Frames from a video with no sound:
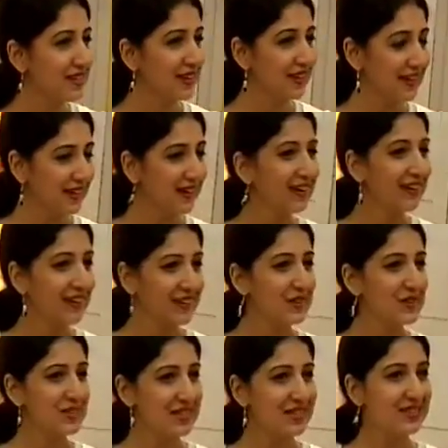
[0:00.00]
Yes, I
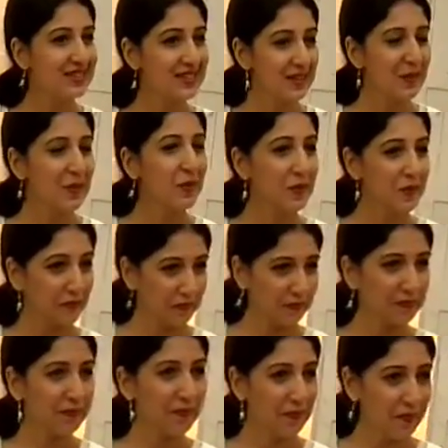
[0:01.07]
actually enjoyed
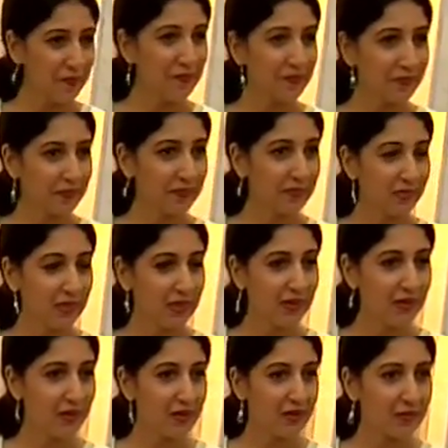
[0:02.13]
myself. And
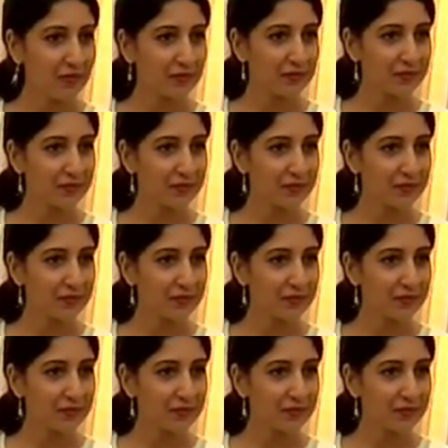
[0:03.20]
um,